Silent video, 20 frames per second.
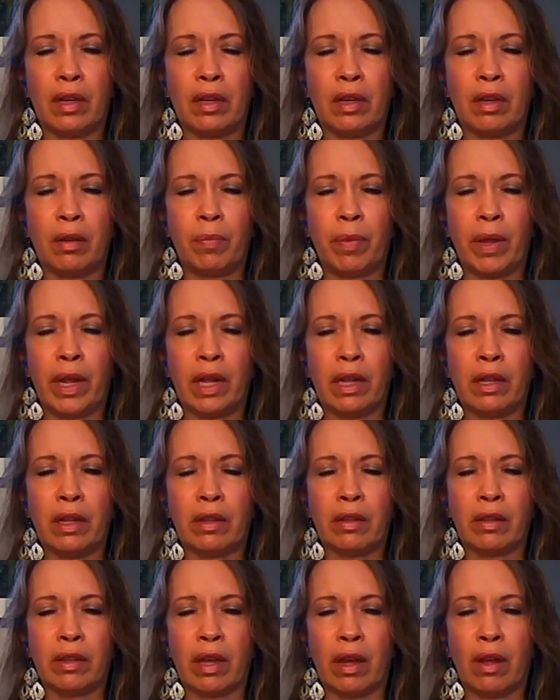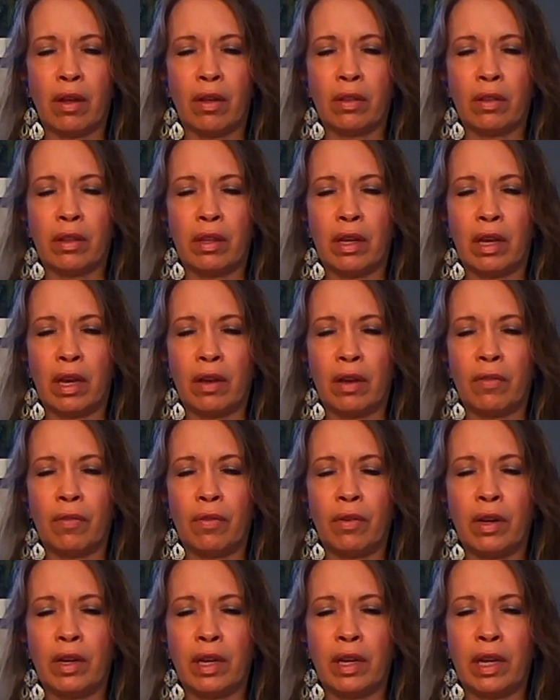to balance out the
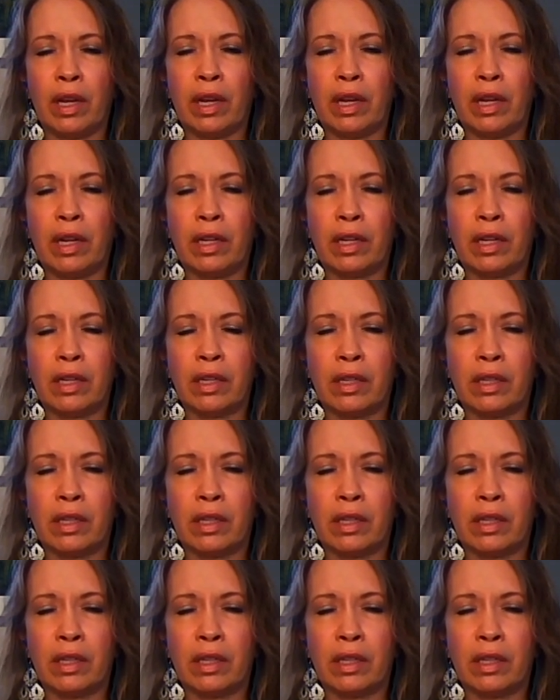everyday